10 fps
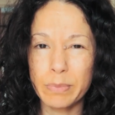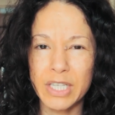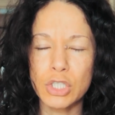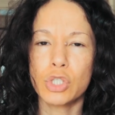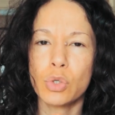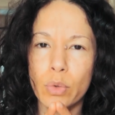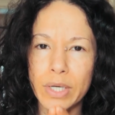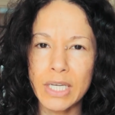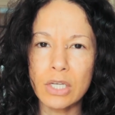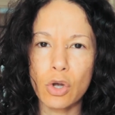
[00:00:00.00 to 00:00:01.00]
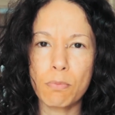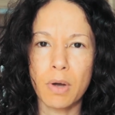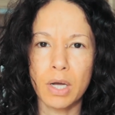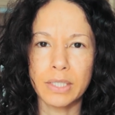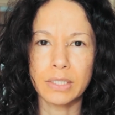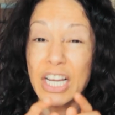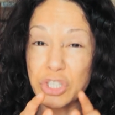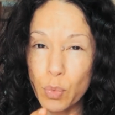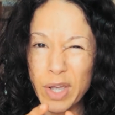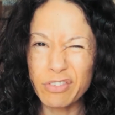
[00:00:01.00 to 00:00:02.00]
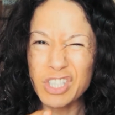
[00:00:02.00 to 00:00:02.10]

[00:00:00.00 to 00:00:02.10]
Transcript: is your ego mind has a way of